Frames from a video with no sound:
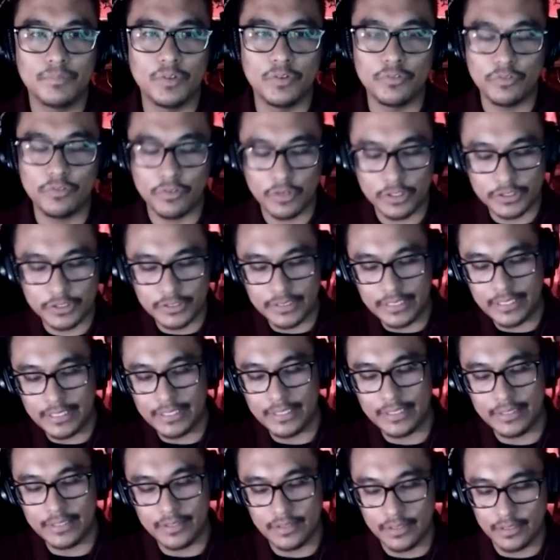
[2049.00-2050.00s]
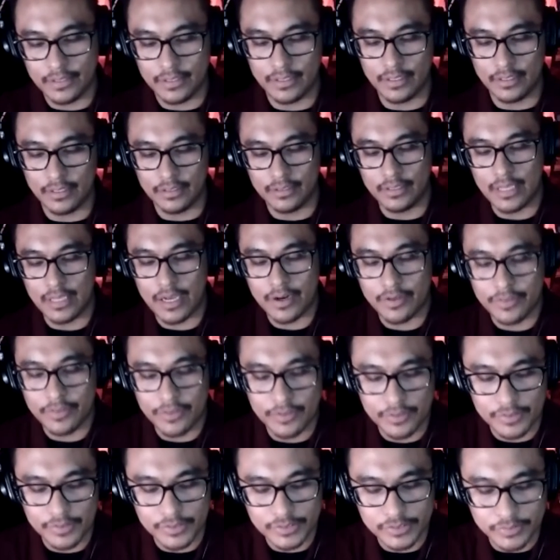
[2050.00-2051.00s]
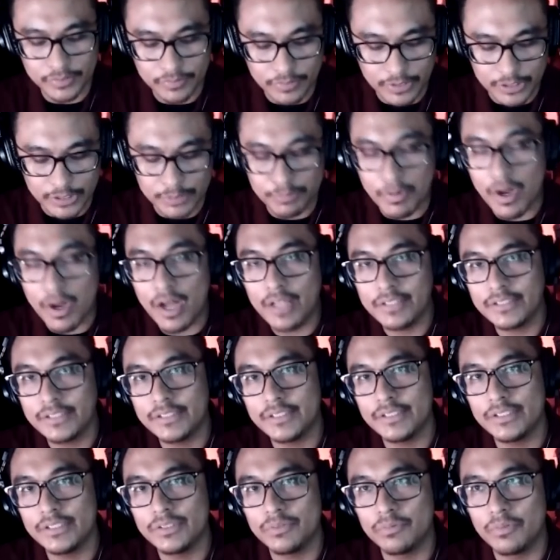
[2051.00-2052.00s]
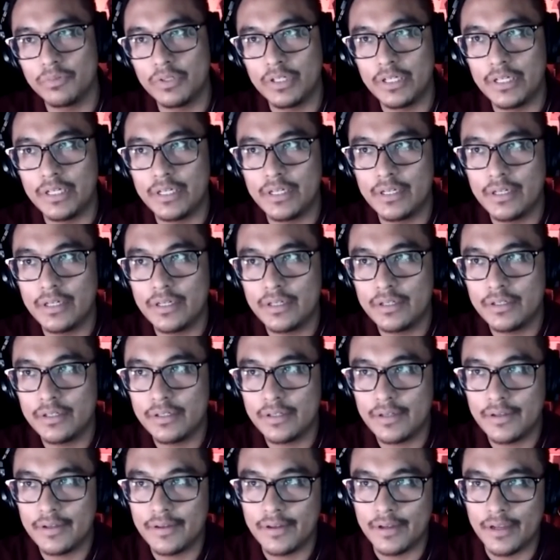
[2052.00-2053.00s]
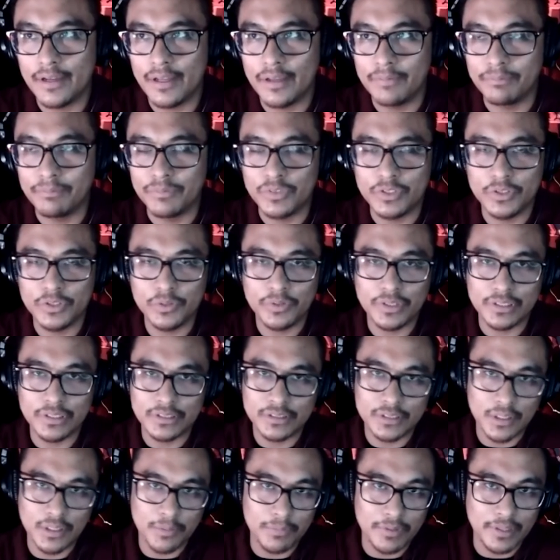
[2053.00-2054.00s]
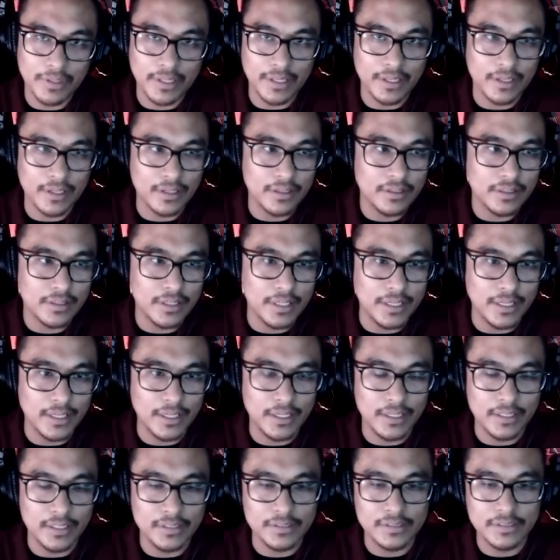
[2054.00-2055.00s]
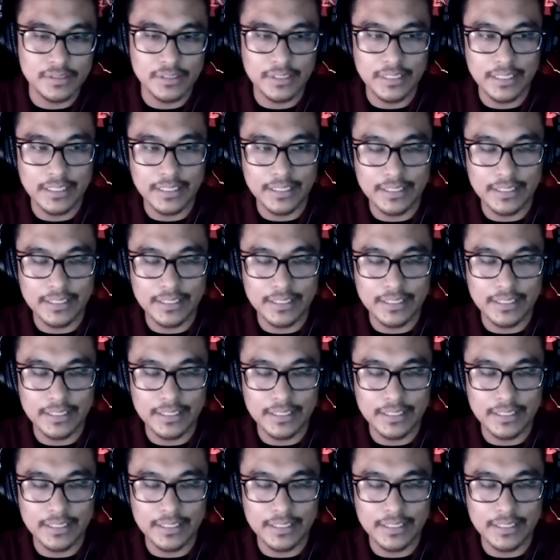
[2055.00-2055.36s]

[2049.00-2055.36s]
Unfortunately, a lot of those responses were doing something, and